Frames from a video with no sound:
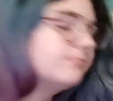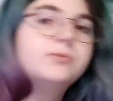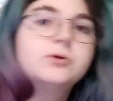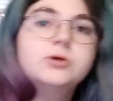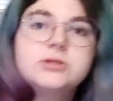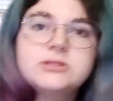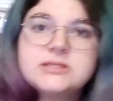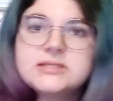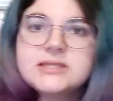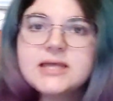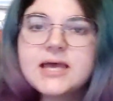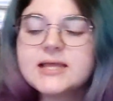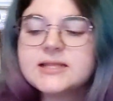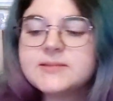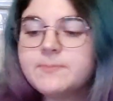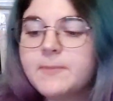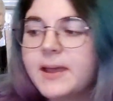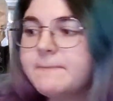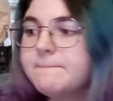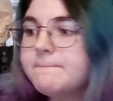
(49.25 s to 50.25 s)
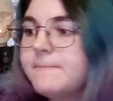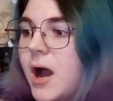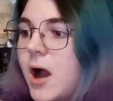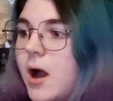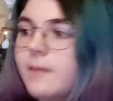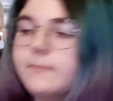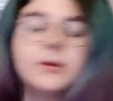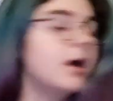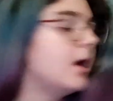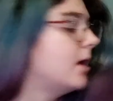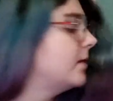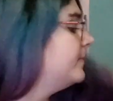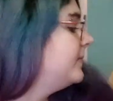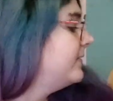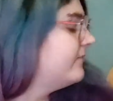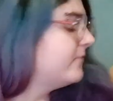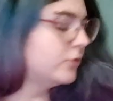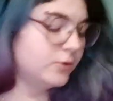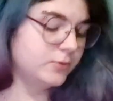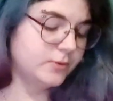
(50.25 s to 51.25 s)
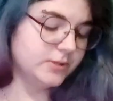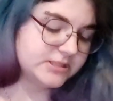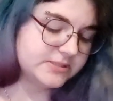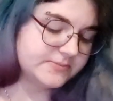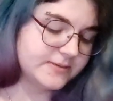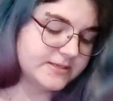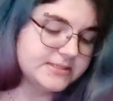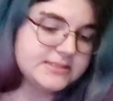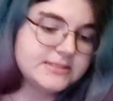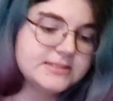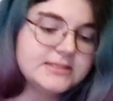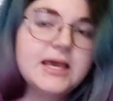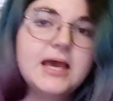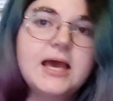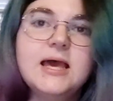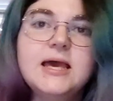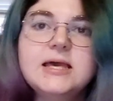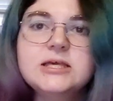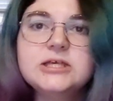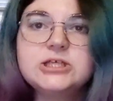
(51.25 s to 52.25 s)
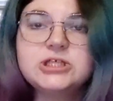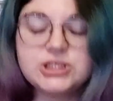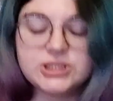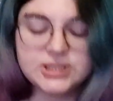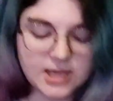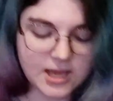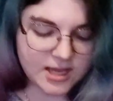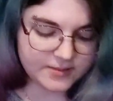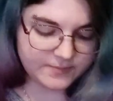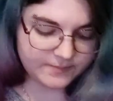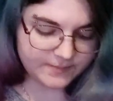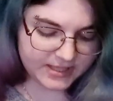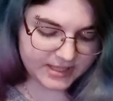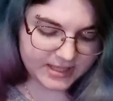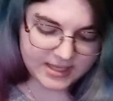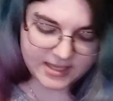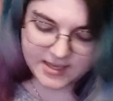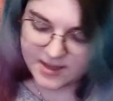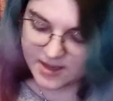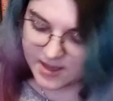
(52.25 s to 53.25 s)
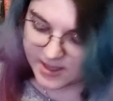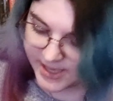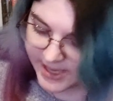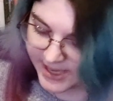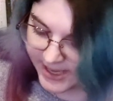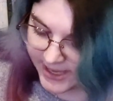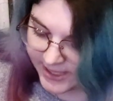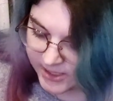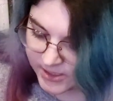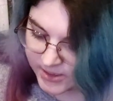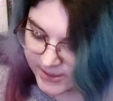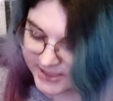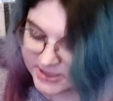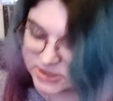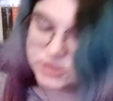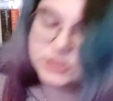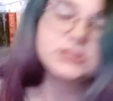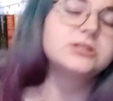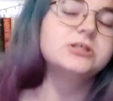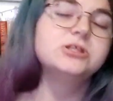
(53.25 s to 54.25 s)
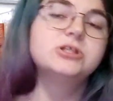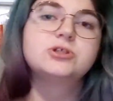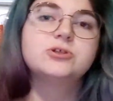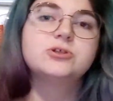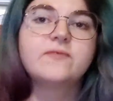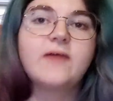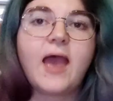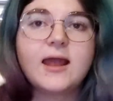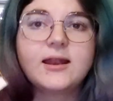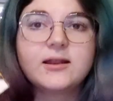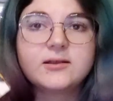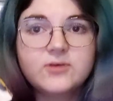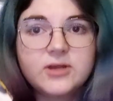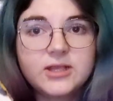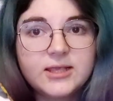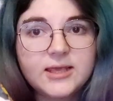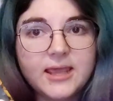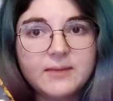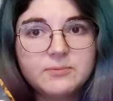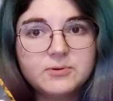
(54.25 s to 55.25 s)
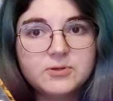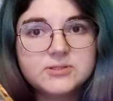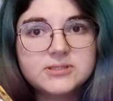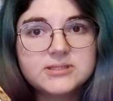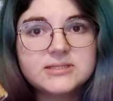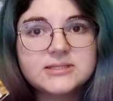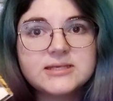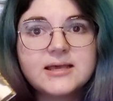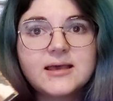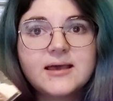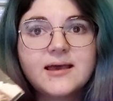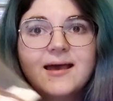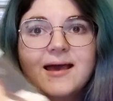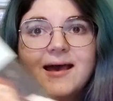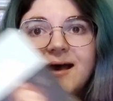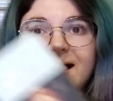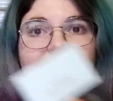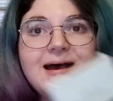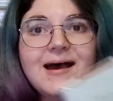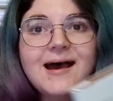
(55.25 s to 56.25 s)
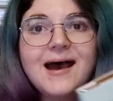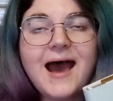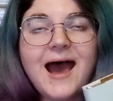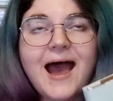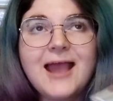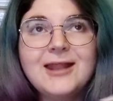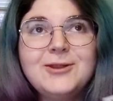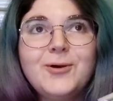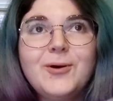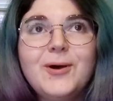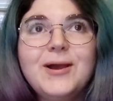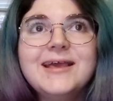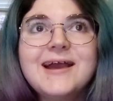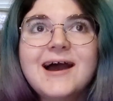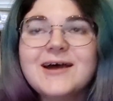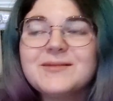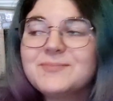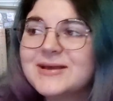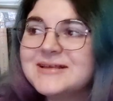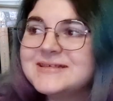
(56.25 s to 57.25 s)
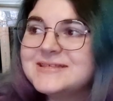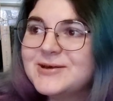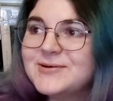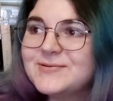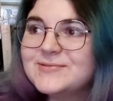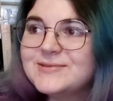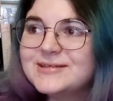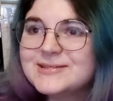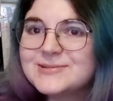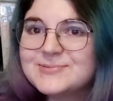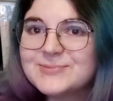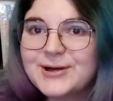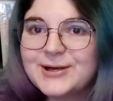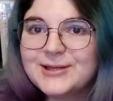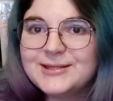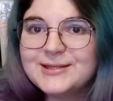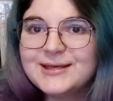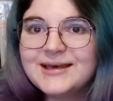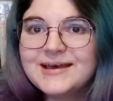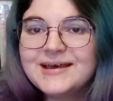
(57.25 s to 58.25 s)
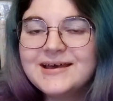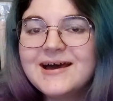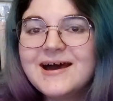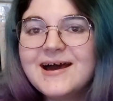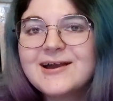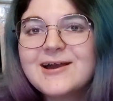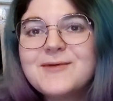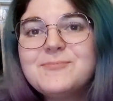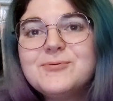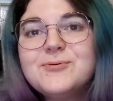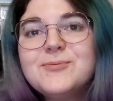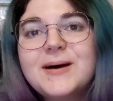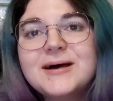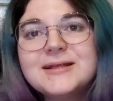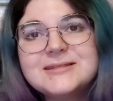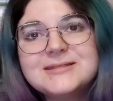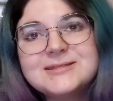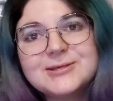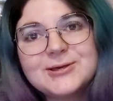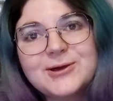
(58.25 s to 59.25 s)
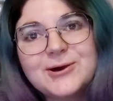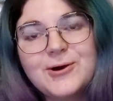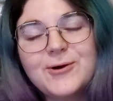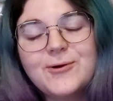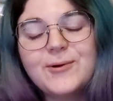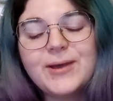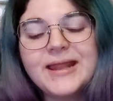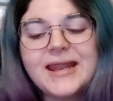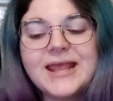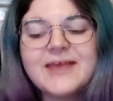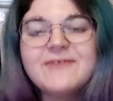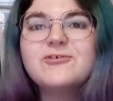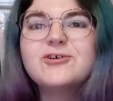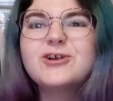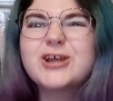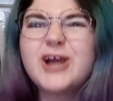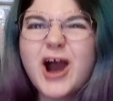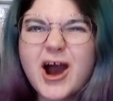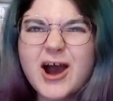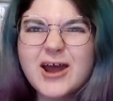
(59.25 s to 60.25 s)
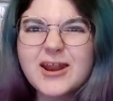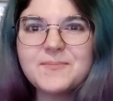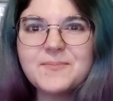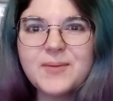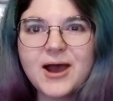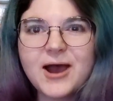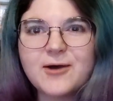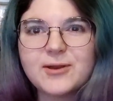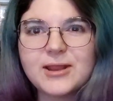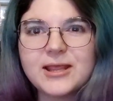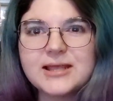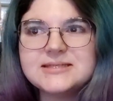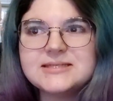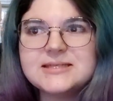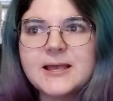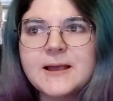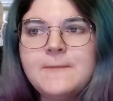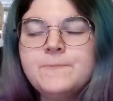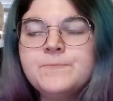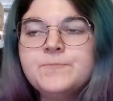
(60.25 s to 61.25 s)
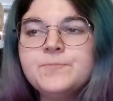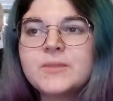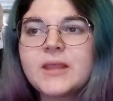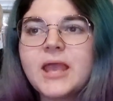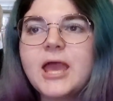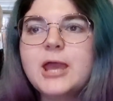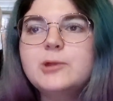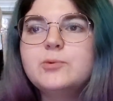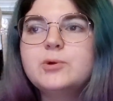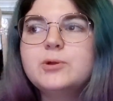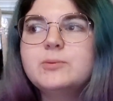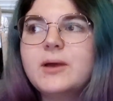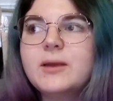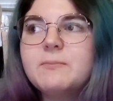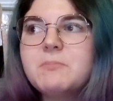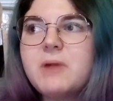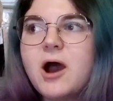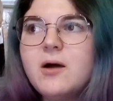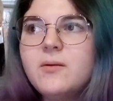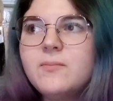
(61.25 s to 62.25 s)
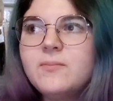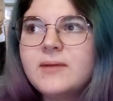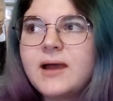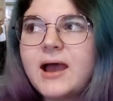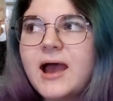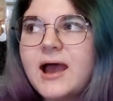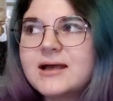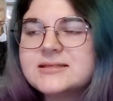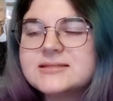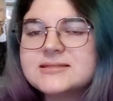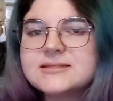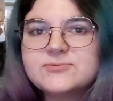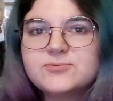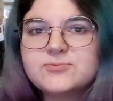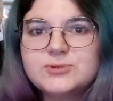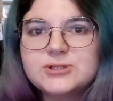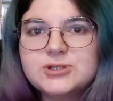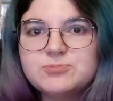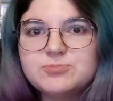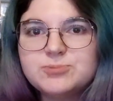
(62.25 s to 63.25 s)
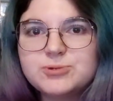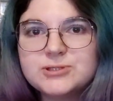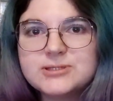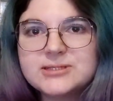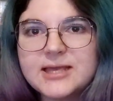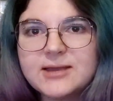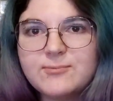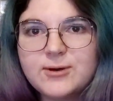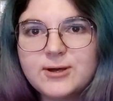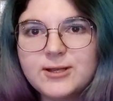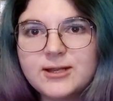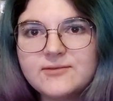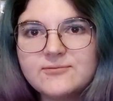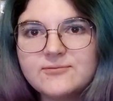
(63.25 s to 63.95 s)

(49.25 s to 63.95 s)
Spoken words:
books that my mom got me for Christmas. She got me a collector's edition of Anna Green Gables. I know I got myself this one a couple months ago, and I forgot about it. And when my mom asked which books I wanted